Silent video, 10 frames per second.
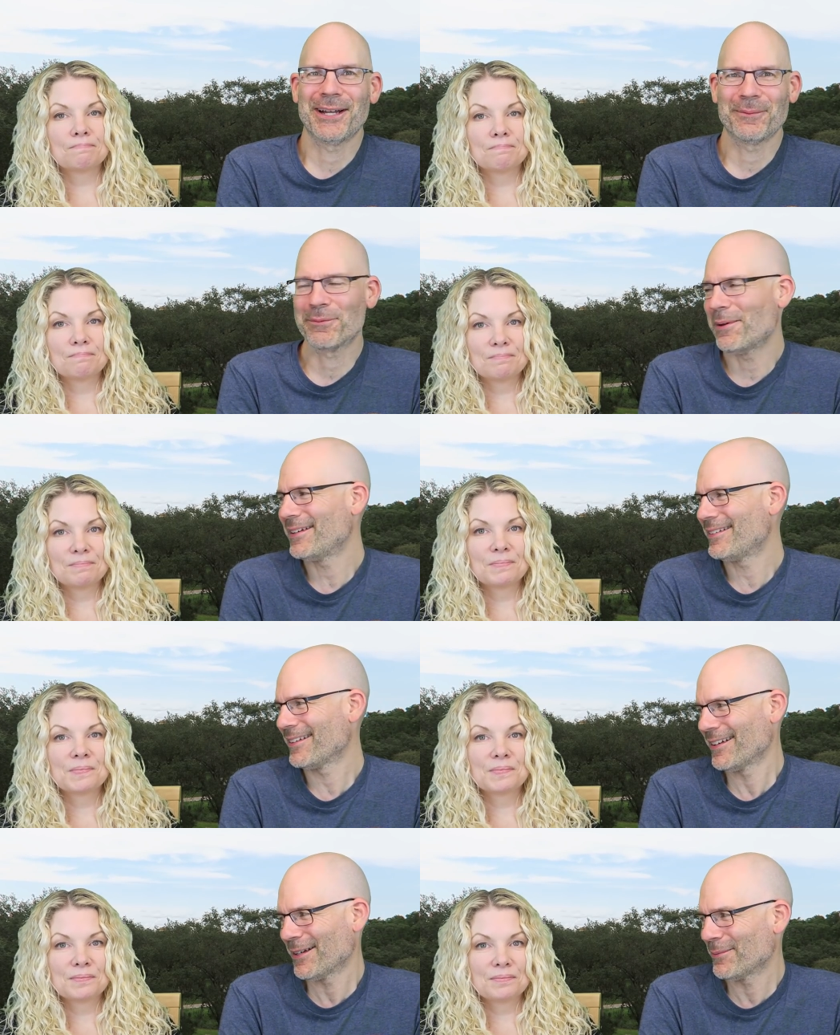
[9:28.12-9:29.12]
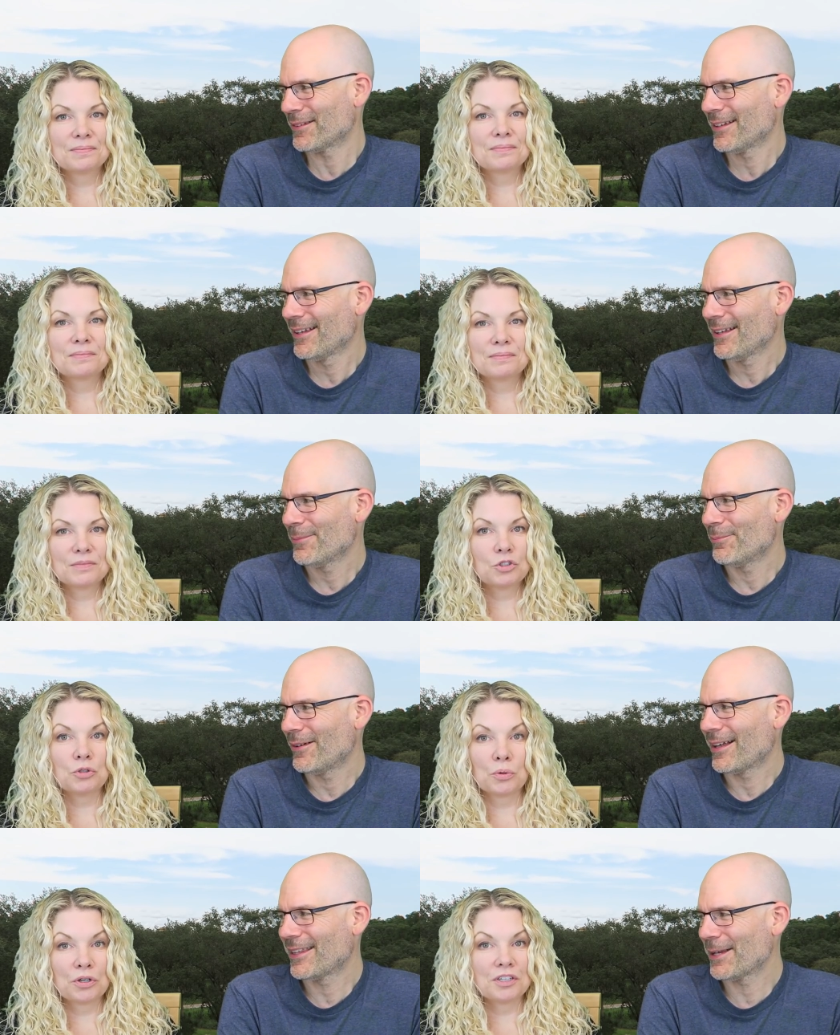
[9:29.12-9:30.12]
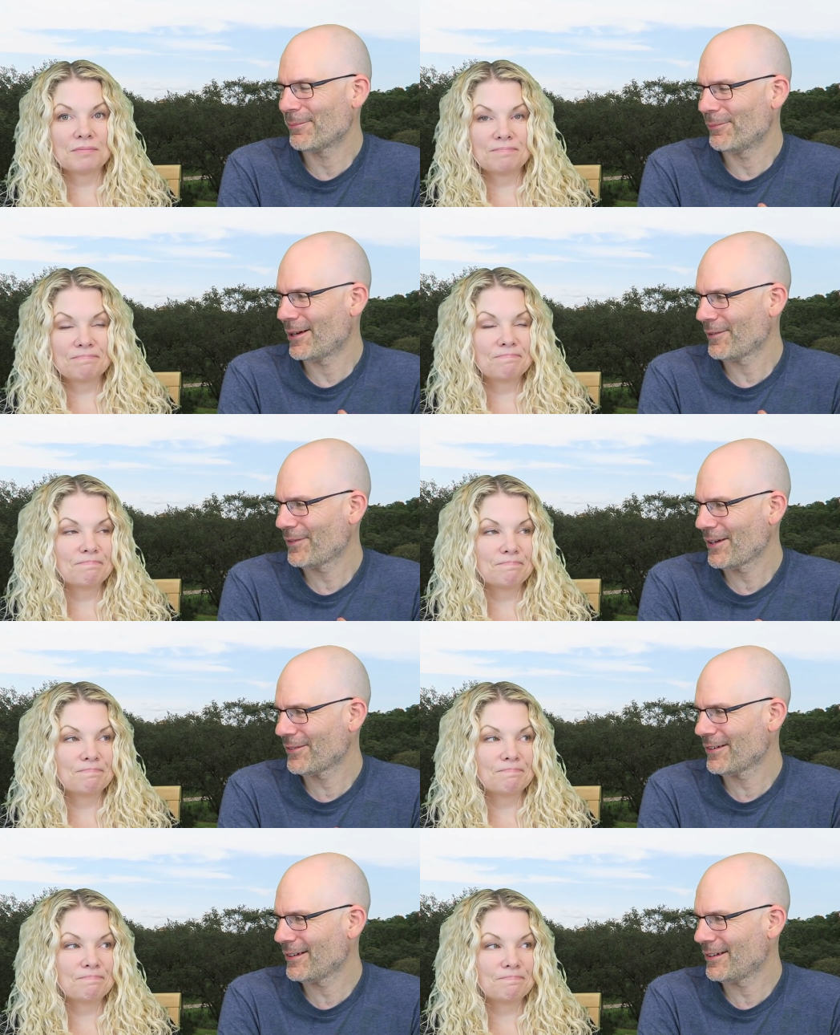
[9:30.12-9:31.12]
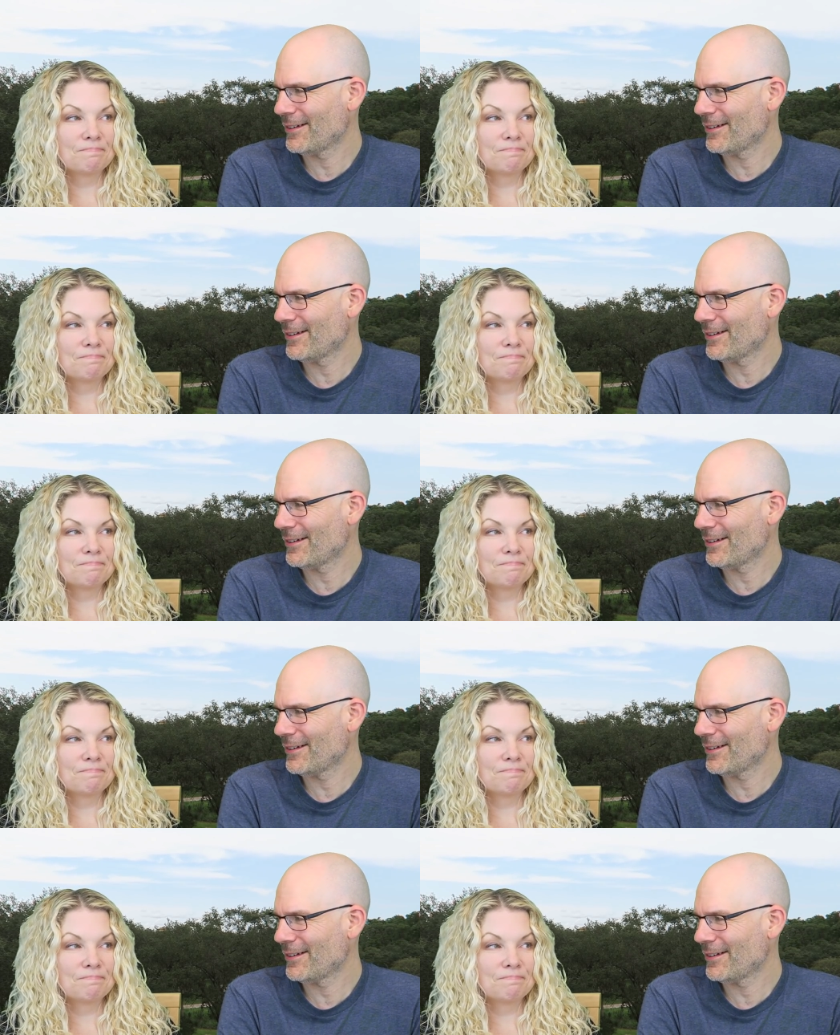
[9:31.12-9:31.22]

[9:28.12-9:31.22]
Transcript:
Speaker 1: times, many times. So I think my favorite